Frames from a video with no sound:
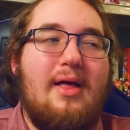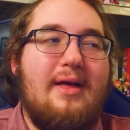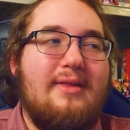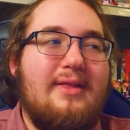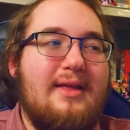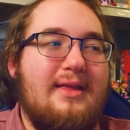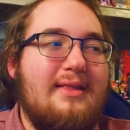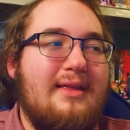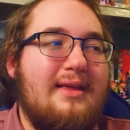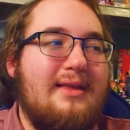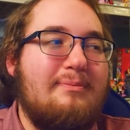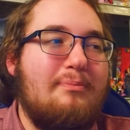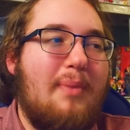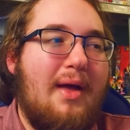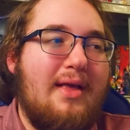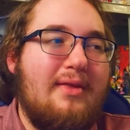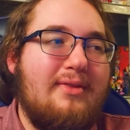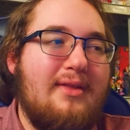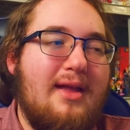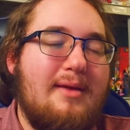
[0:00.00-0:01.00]
I think the
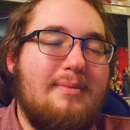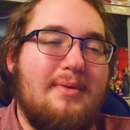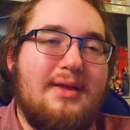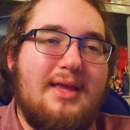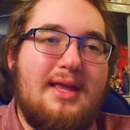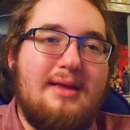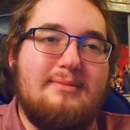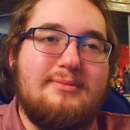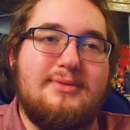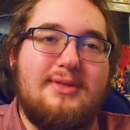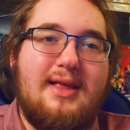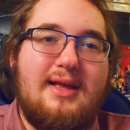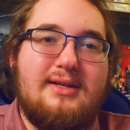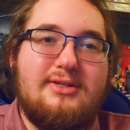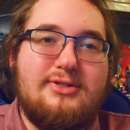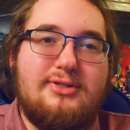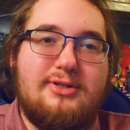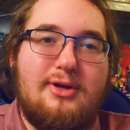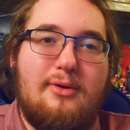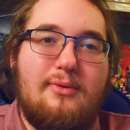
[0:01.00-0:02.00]
best type of games that
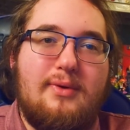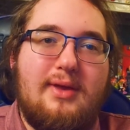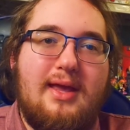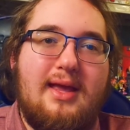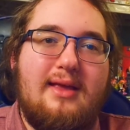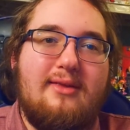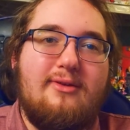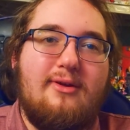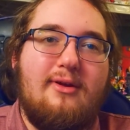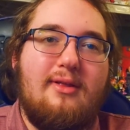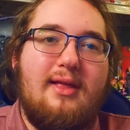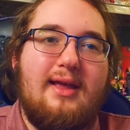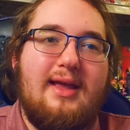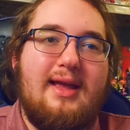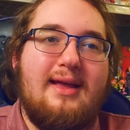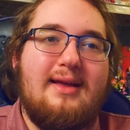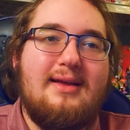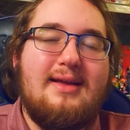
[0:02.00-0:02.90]
showcase are like